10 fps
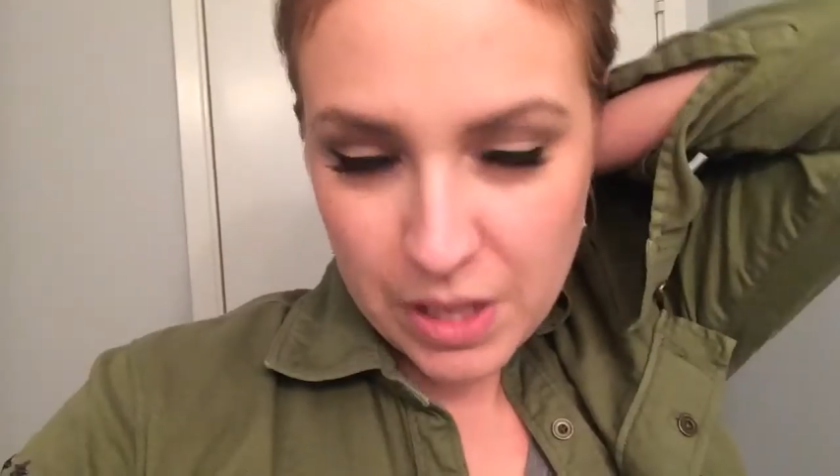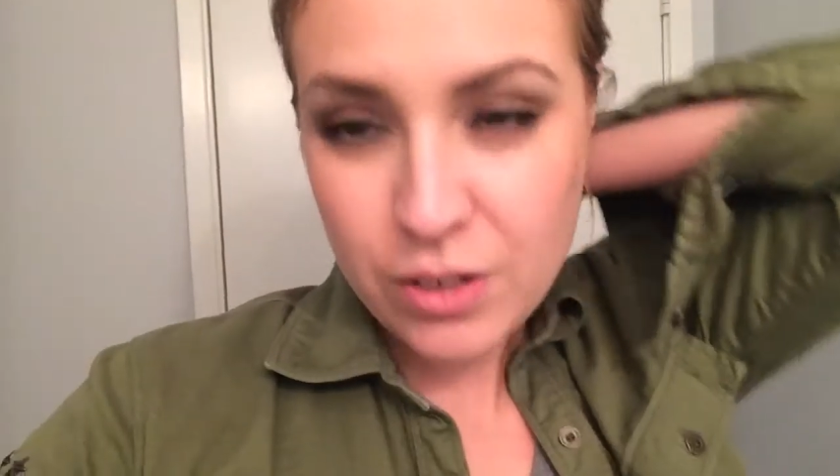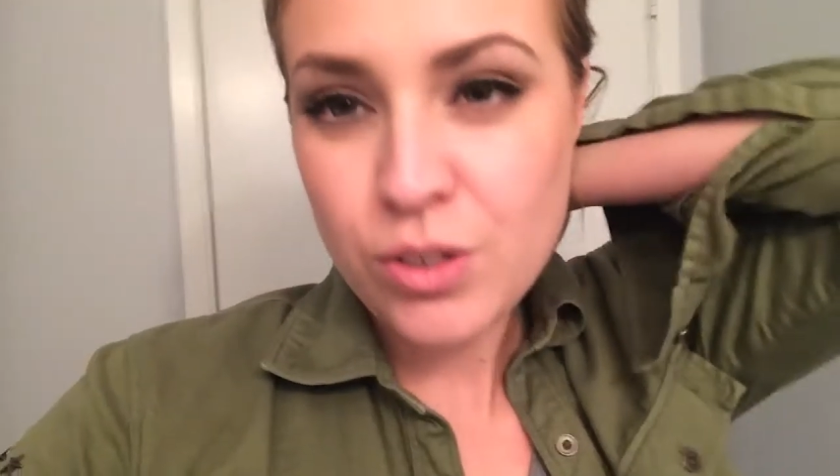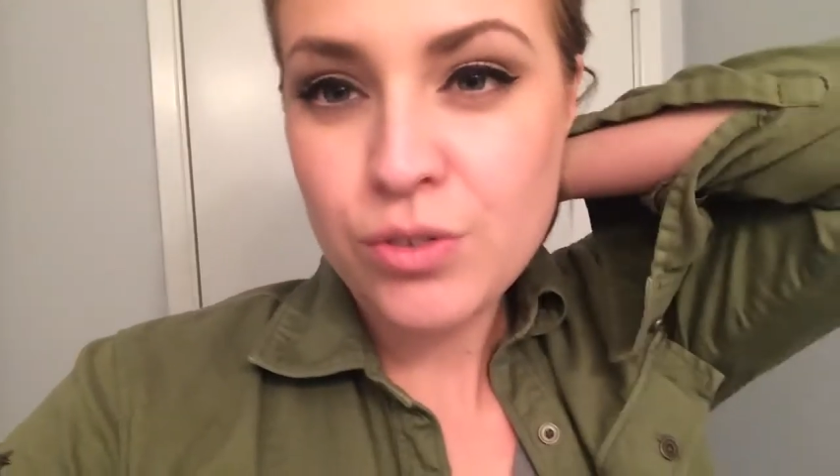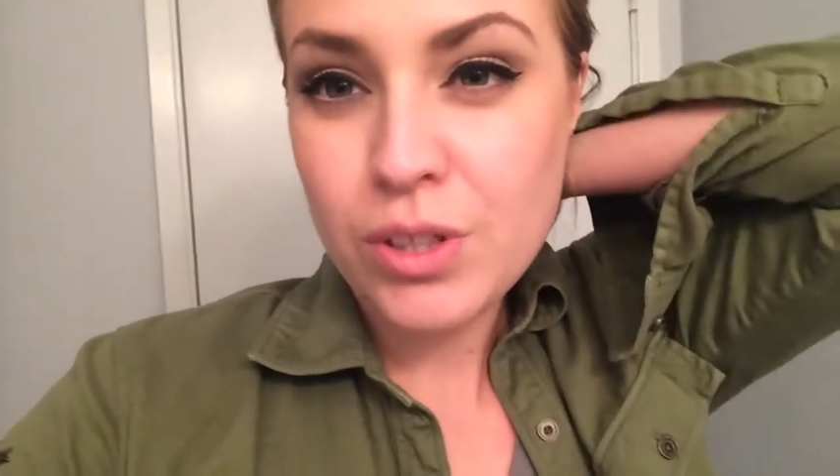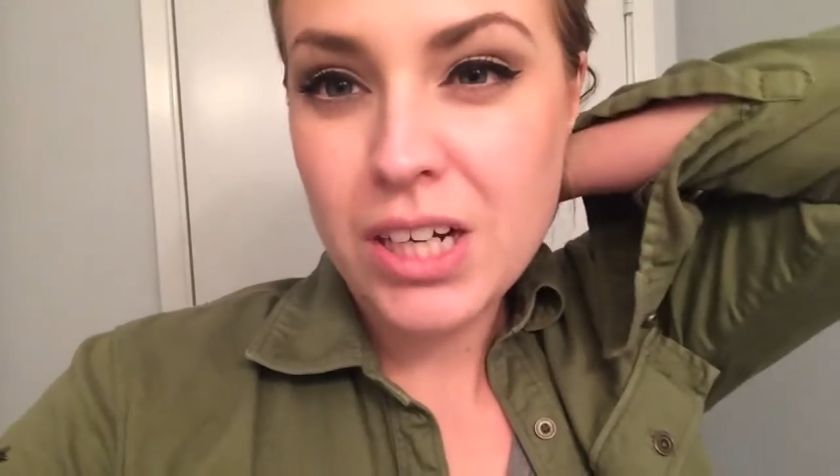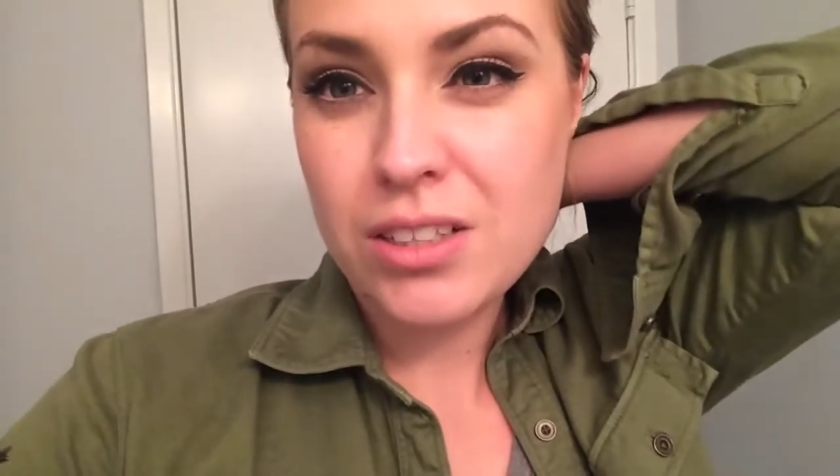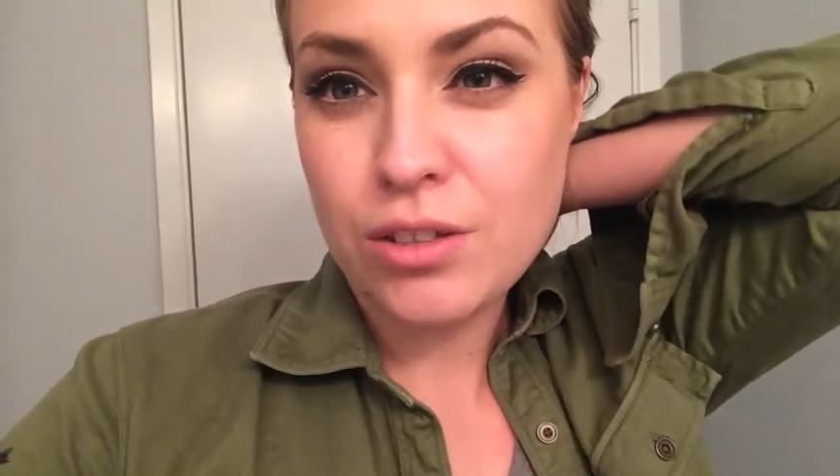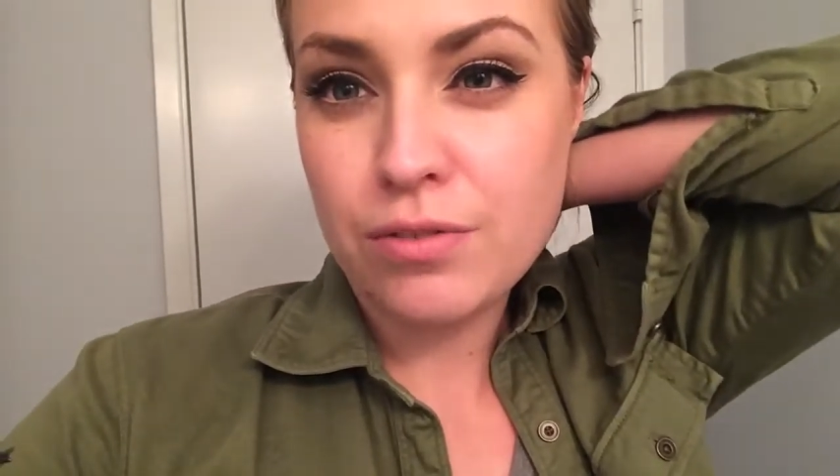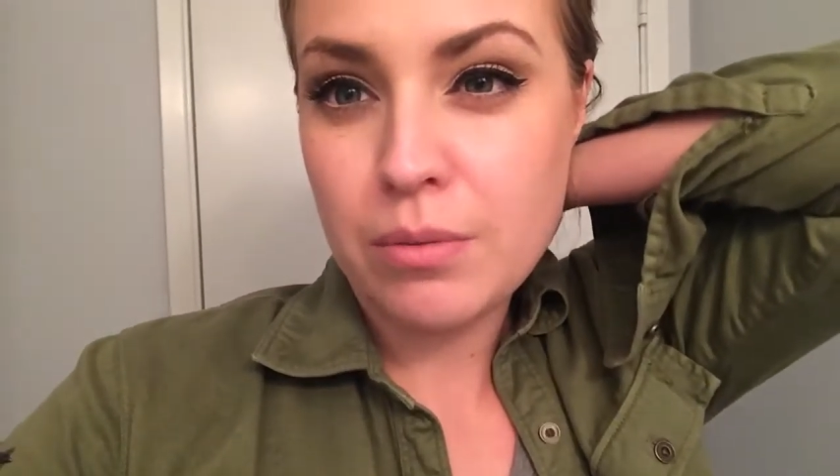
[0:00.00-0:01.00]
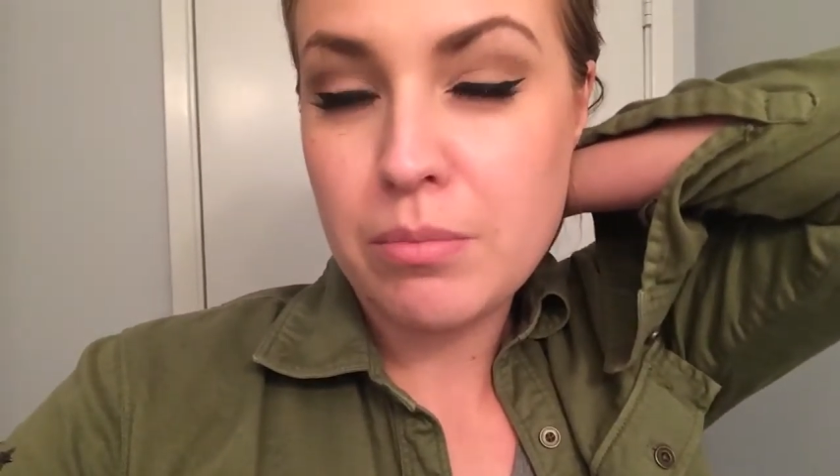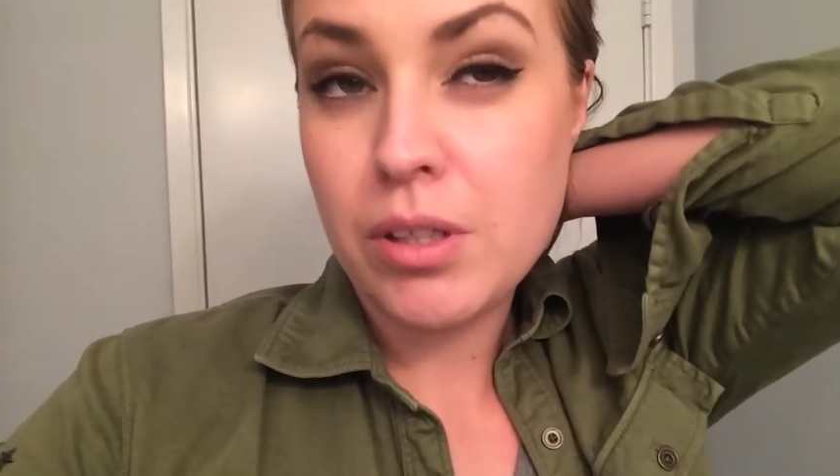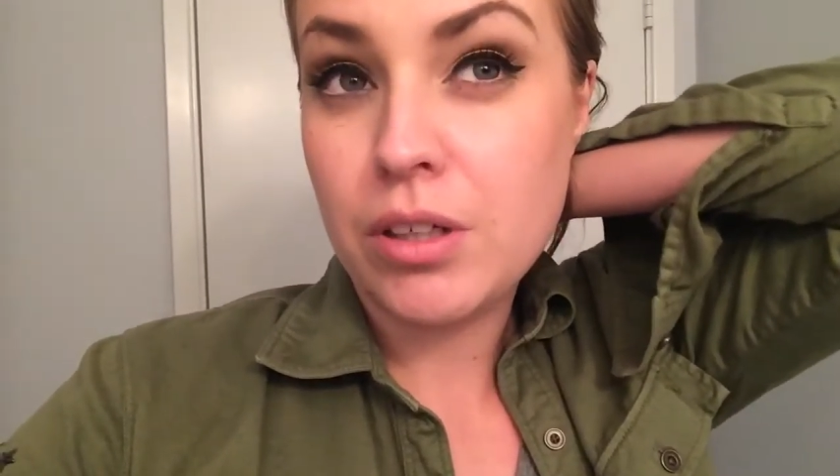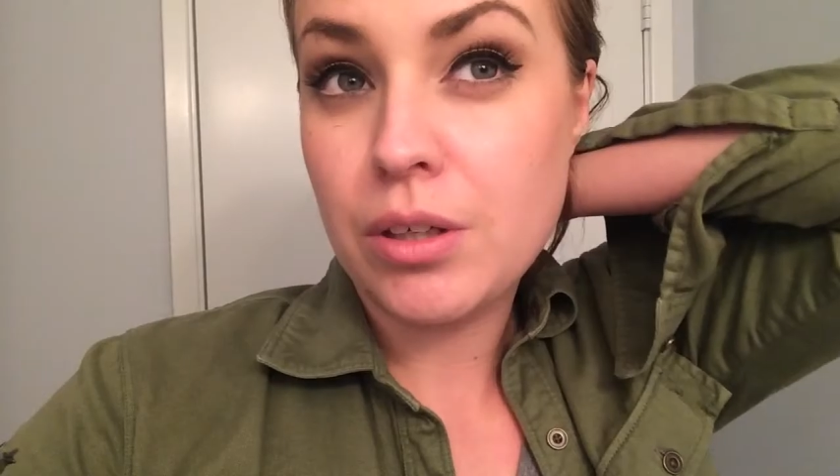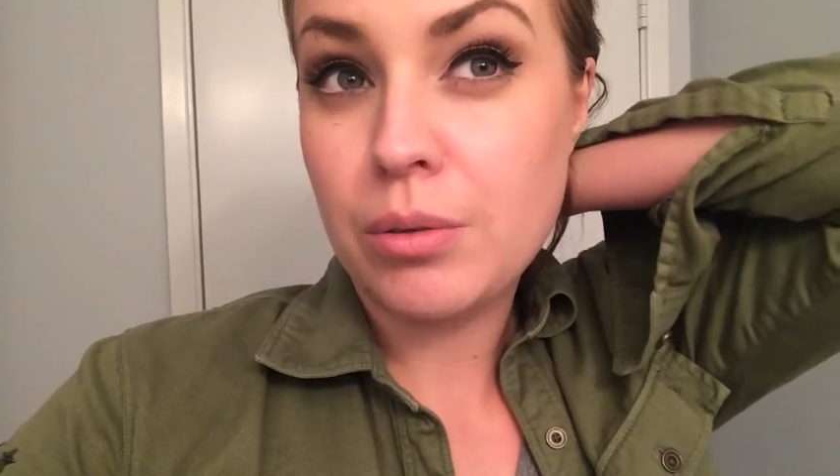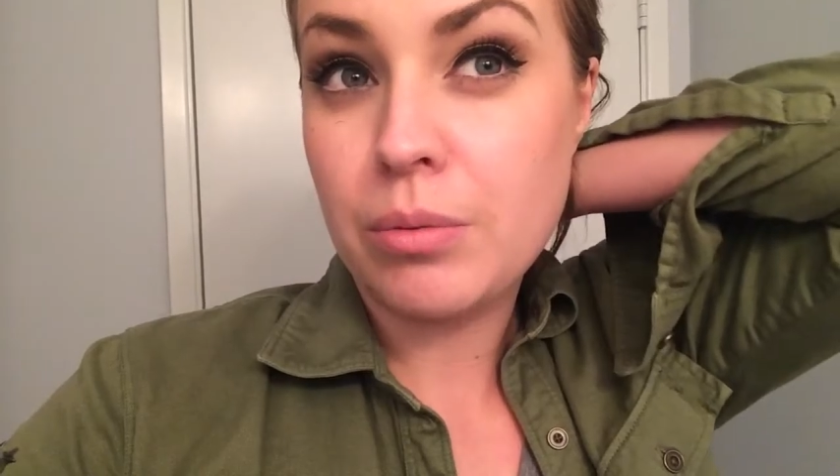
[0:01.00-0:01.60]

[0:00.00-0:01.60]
I don't know if you guys are familiar